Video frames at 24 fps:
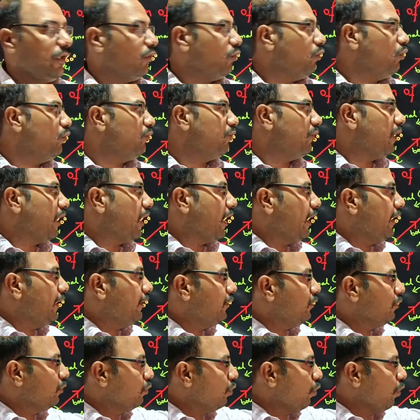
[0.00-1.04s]
of
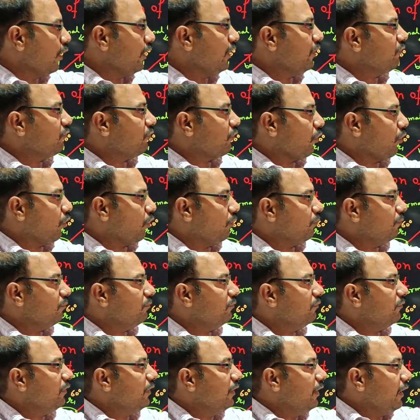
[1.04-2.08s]
light going from
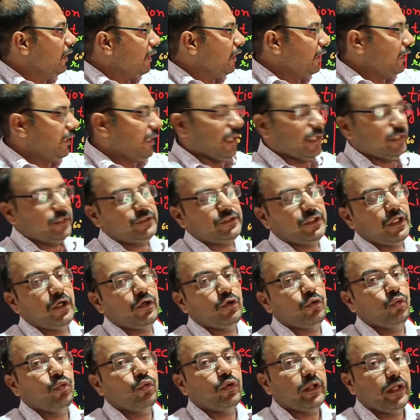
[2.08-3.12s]
denser
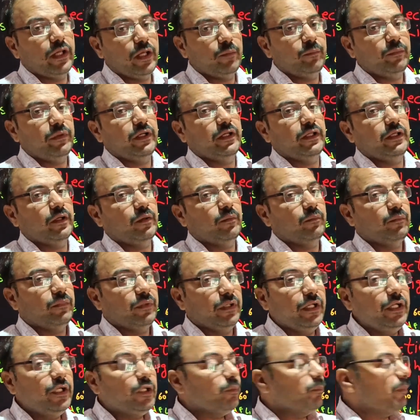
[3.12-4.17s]
to rare medium,
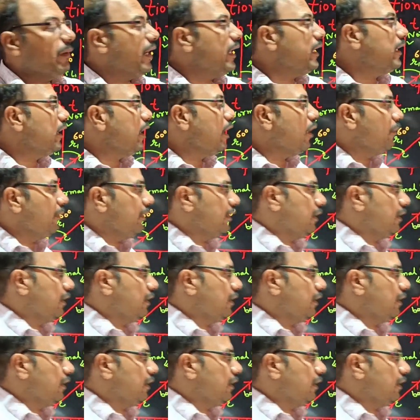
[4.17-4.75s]
it bend away